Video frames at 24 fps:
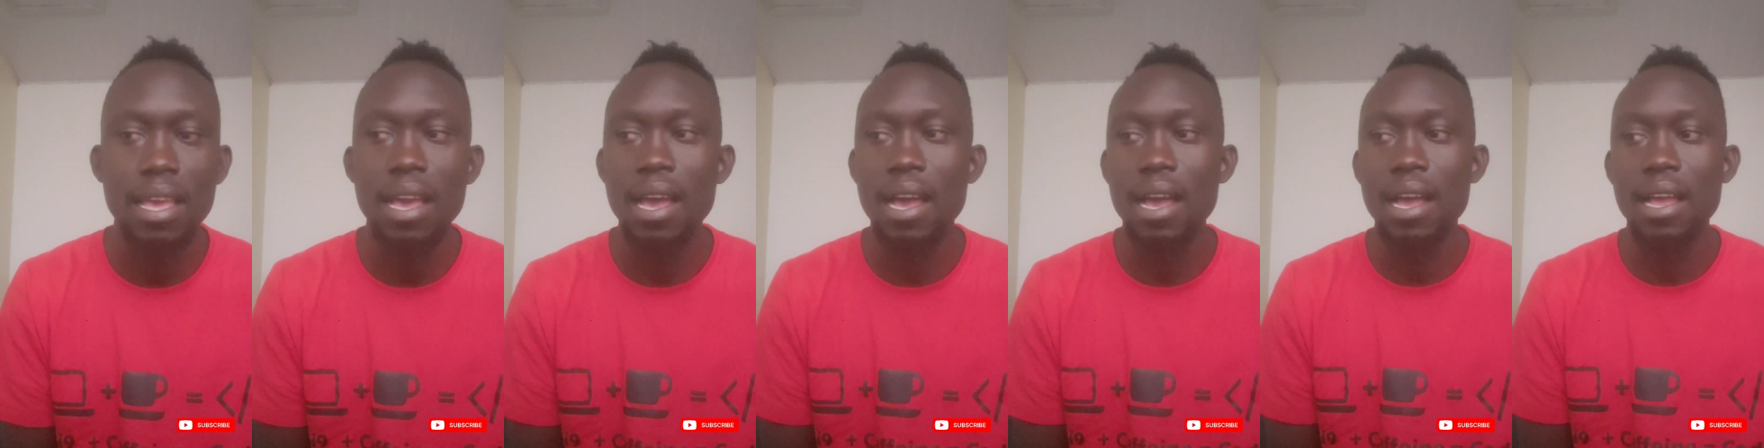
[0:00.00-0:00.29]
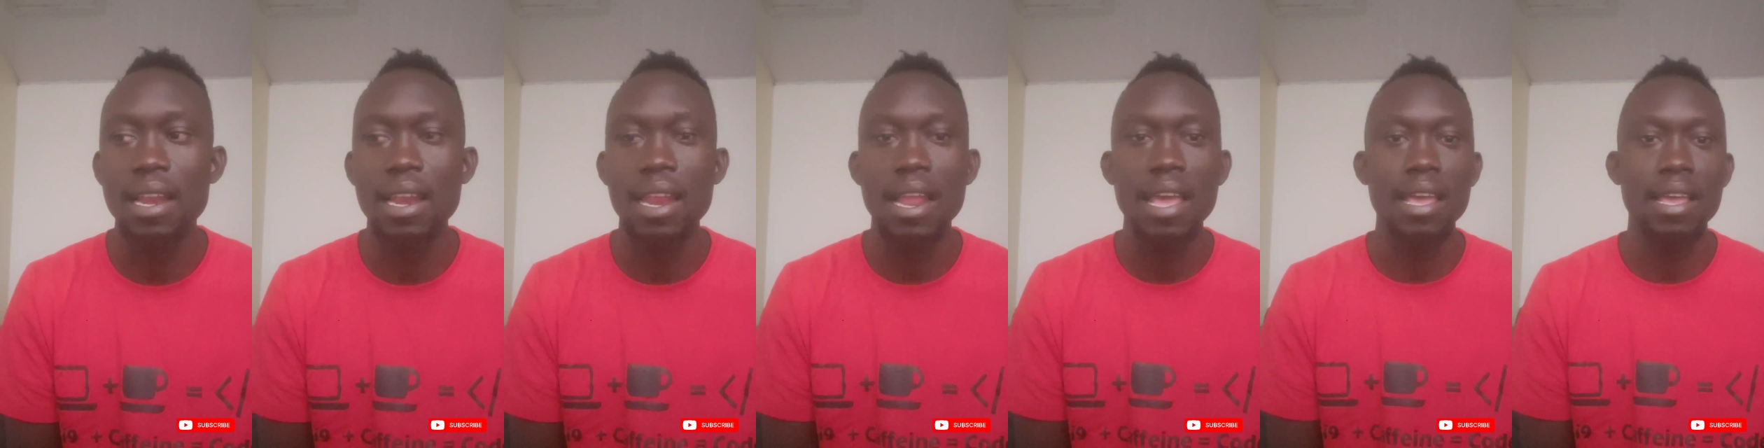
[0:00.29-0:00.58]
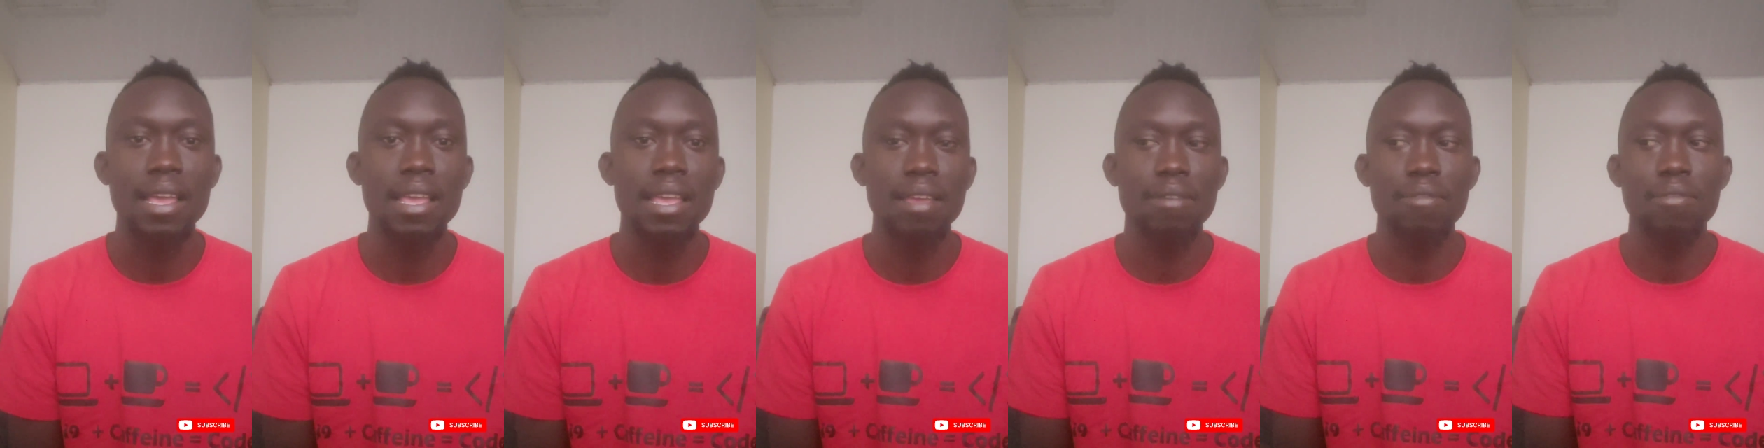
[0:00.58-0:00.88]

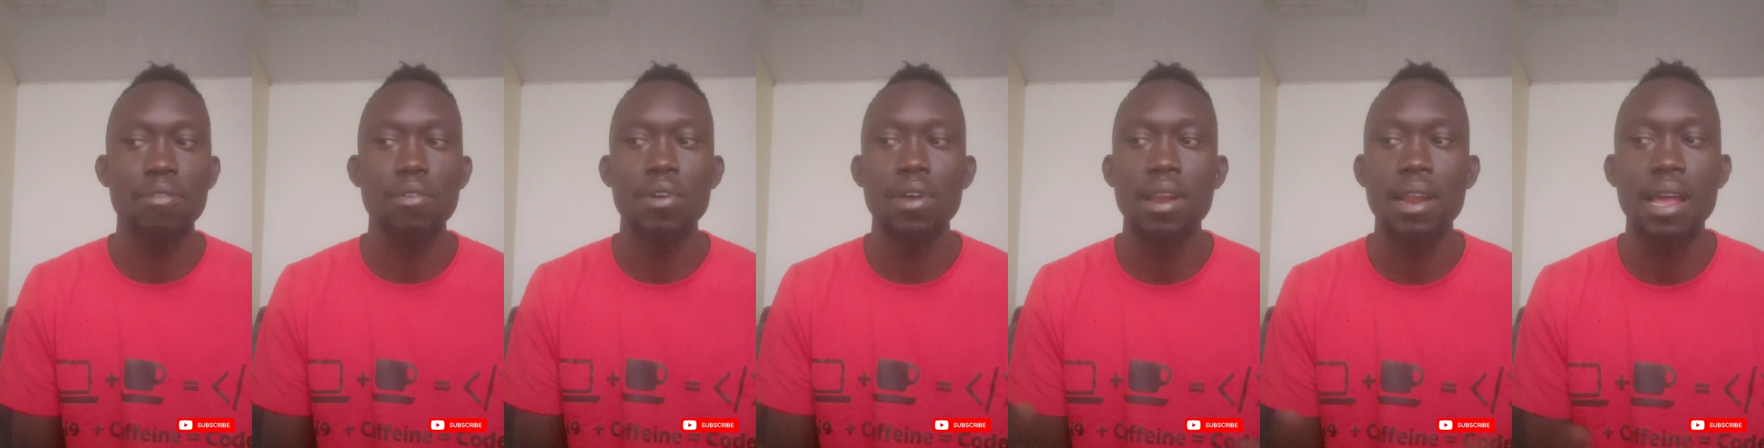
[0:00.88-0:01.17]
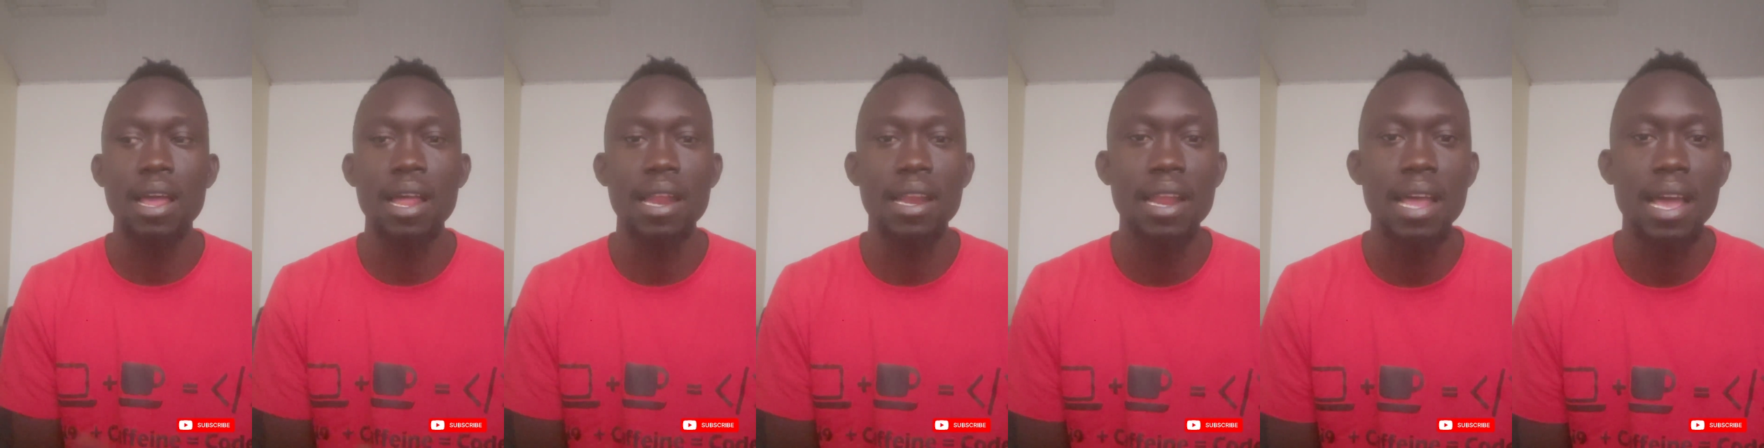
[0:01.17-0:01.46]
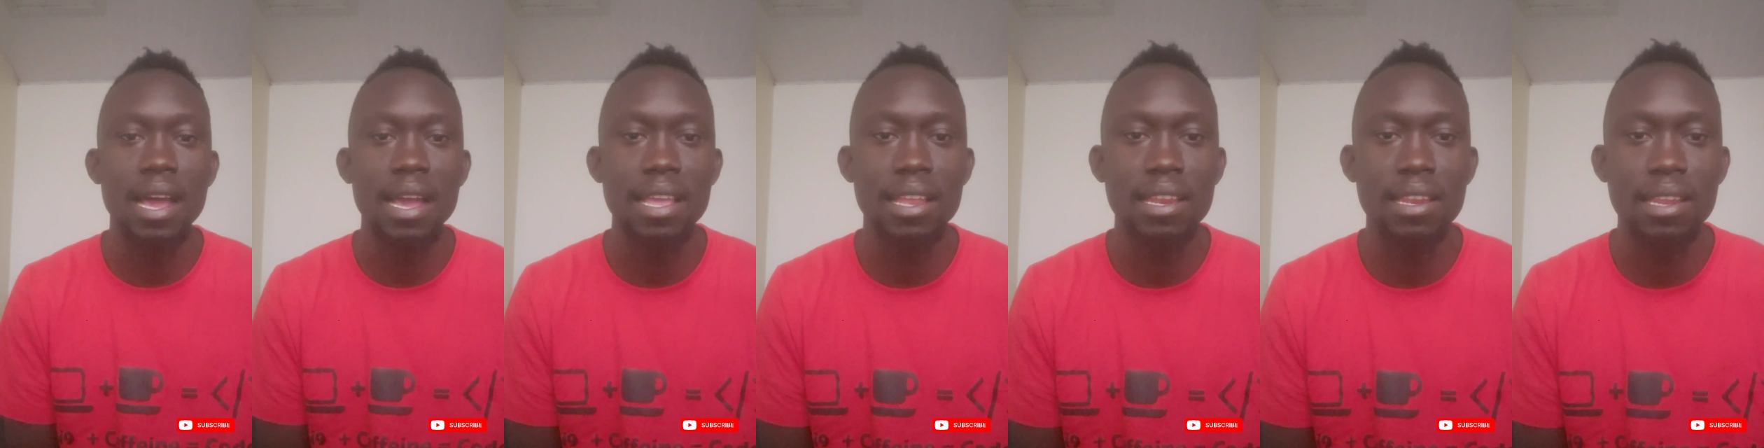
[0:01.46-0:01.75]
Like if you're an
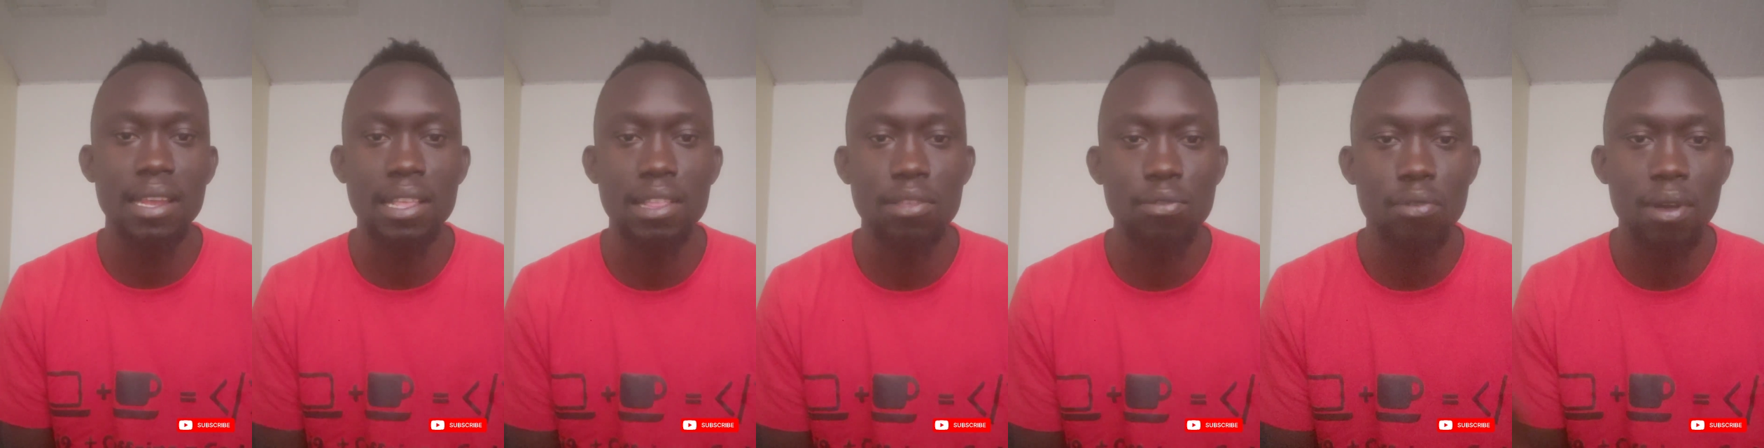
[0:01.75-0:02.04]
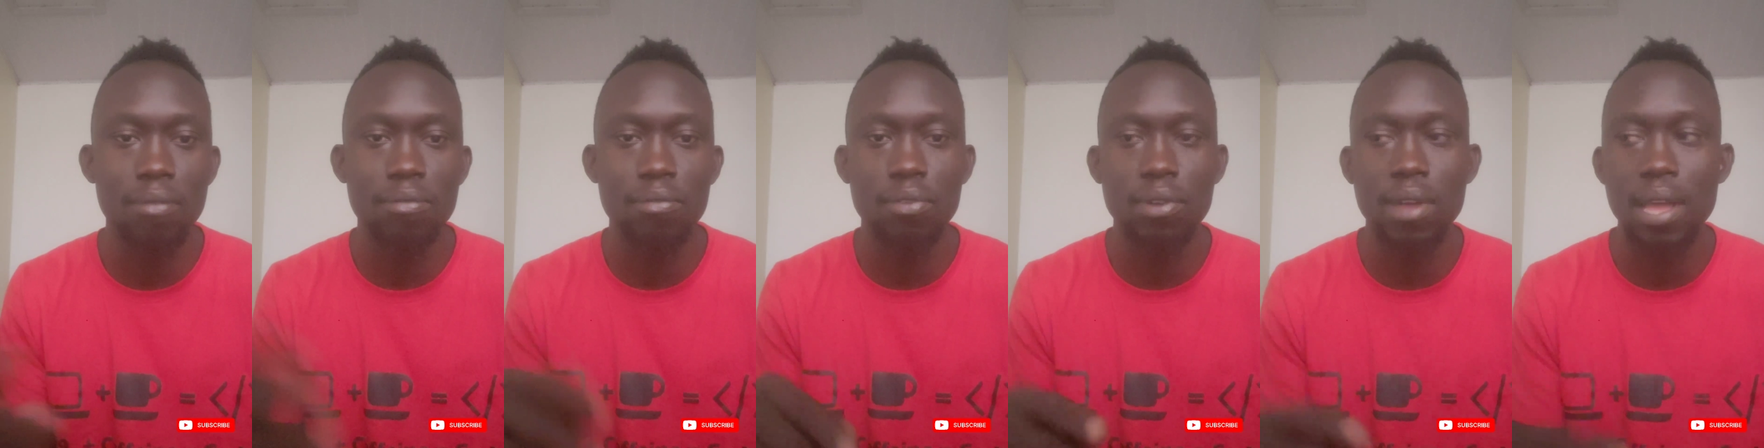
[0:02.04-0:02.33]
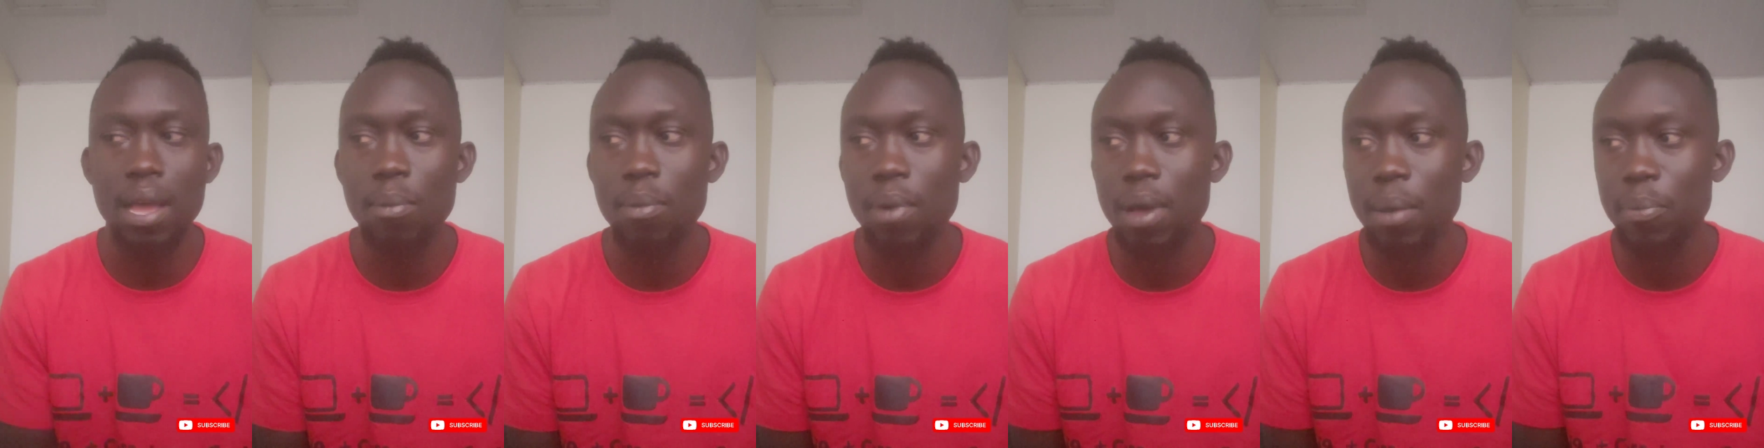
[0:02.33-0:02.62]
architect, you have to
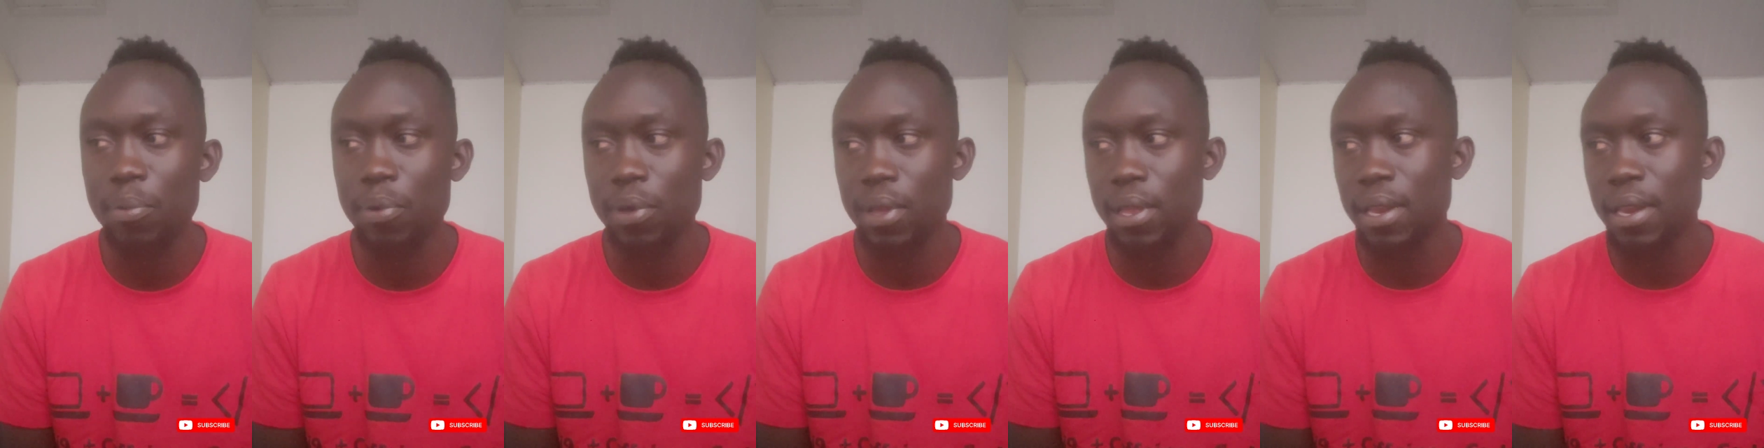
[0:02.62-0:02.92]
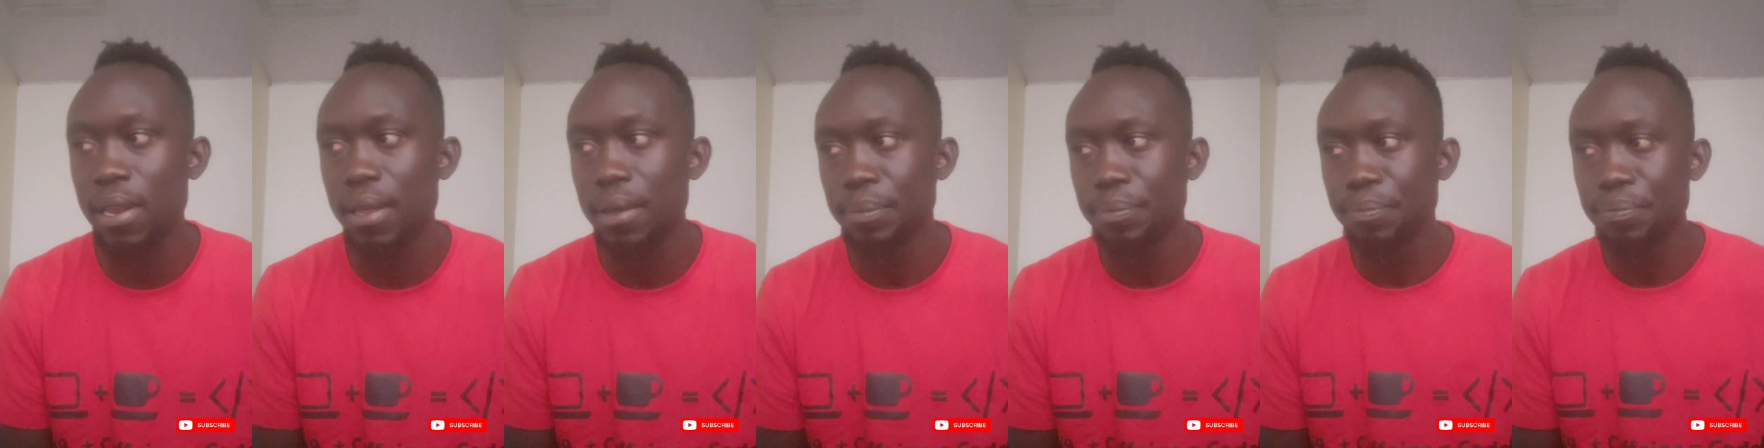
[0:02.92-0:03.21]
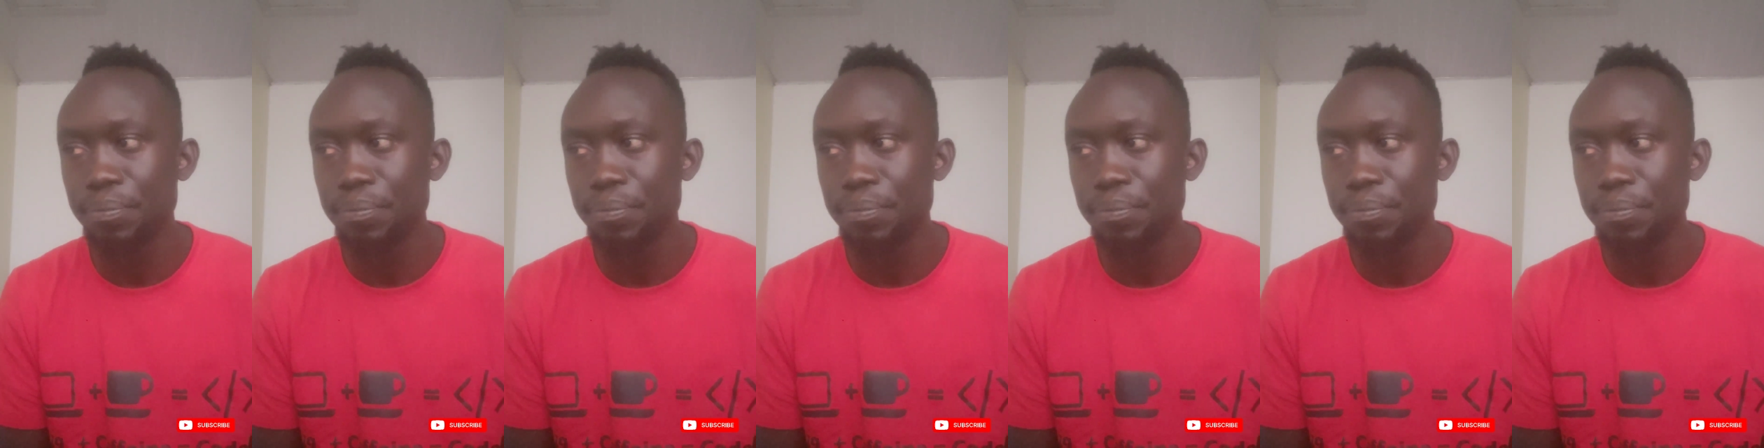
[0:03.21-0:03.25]
come up with